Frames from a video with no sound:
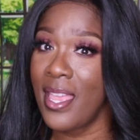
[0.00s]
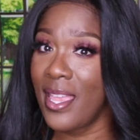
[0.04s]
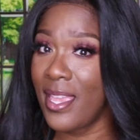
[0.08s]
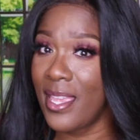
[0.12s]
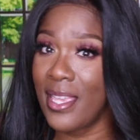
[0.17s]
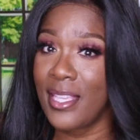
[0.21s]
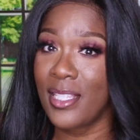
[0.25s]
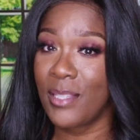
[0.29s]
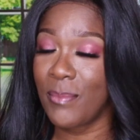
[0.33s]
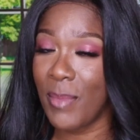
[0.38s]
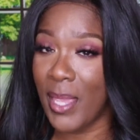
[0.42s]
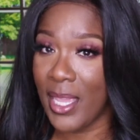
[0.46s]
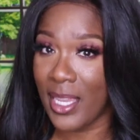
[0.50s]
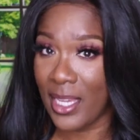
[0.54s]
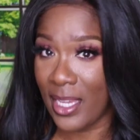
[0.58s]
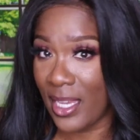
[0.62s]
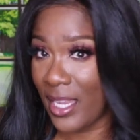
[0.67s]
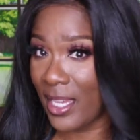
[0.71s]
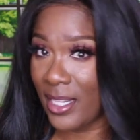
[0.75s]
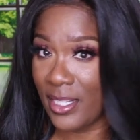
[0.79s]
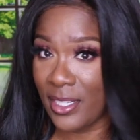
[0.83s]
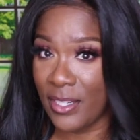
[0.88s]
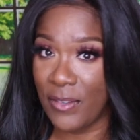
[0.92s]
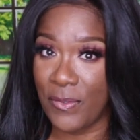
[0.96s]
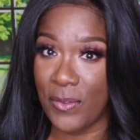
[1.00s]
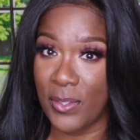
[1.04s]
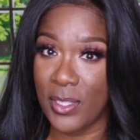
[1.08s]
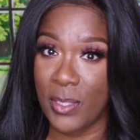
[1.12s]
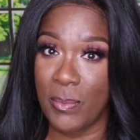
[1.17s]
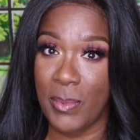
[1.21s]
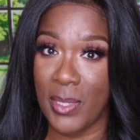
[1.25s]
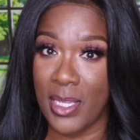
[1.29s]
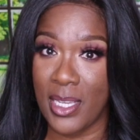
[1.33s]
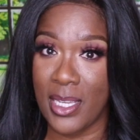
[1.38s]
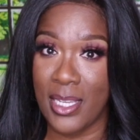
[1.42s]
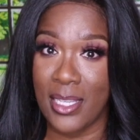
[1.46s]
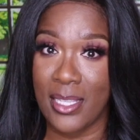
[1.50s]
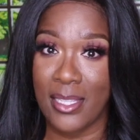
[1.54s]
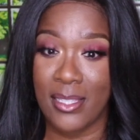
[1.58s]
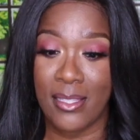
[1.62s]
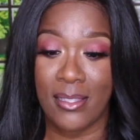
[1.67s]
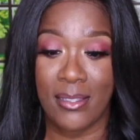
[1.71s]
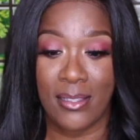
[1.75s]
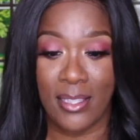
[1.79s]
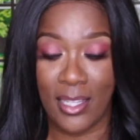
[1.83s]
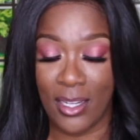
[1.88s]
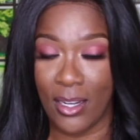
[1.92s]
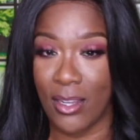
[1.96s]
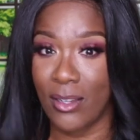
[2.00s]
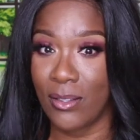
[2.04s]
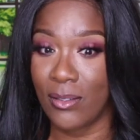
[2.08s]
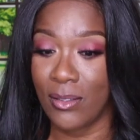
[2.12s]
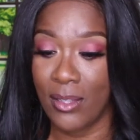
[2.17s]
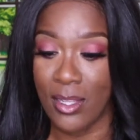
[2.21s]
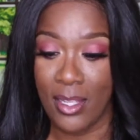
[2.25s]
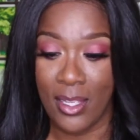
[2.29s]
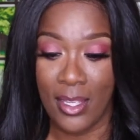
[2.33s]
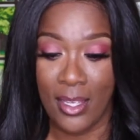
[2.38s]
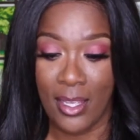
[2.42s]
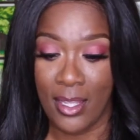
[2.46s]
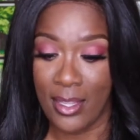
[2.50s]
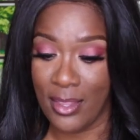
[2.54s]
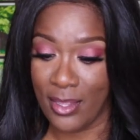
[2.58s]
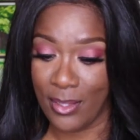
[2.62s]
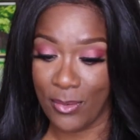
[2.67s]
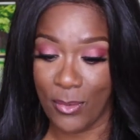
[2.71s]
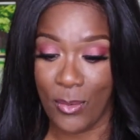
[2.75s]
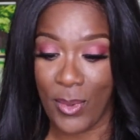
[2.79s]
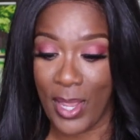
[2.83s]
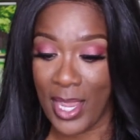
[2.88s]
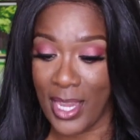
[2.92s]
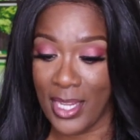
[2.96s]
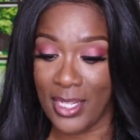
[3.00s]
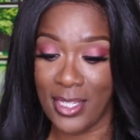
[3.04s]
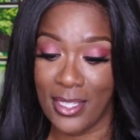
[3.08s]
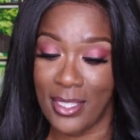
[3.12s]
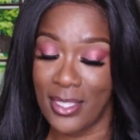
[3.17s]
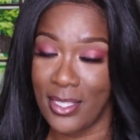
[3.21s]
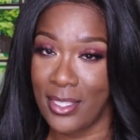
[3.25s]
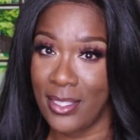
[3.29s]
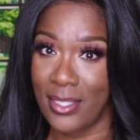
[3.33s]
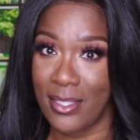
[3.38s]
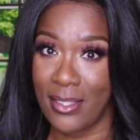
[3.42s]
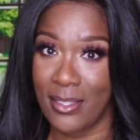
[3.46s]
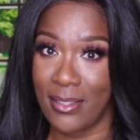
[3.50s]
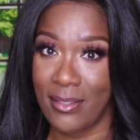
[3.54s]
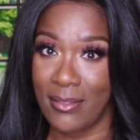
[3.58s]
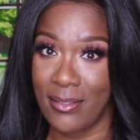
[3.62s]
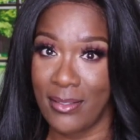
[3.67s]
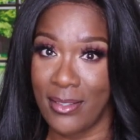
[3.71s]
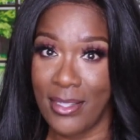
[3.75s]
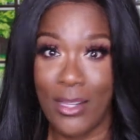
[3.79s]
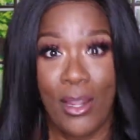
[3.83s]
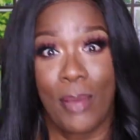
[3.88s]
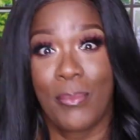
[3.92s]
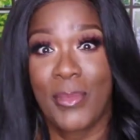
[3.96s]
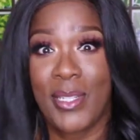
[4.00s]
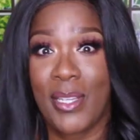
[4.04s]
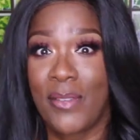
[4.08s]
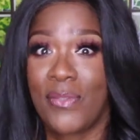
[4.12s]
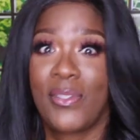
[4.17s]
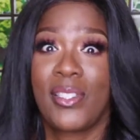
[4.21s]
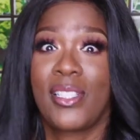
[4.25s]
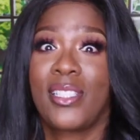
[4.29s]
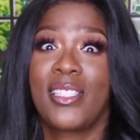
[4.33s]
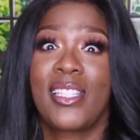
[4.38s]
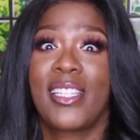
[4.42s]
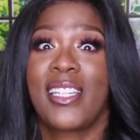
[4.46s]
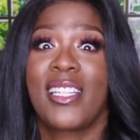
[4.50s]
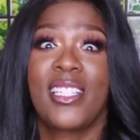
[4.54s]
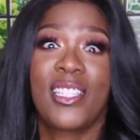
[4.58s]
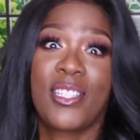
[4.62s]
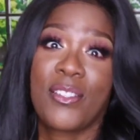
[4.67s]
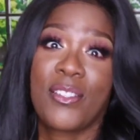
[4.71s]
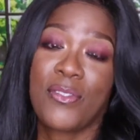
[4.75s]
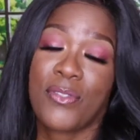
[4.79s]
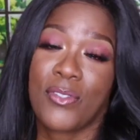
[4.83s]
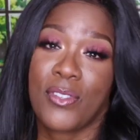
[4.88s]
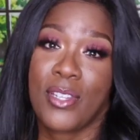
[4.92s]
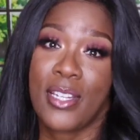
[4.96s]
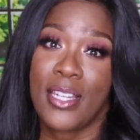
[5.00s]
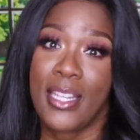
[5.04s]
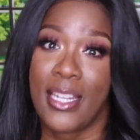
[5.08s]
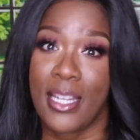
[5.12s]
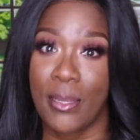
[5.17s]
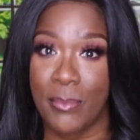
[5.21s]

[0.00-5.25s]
is making a difference because, you know, the weight is, you know, I'm definitely looking different and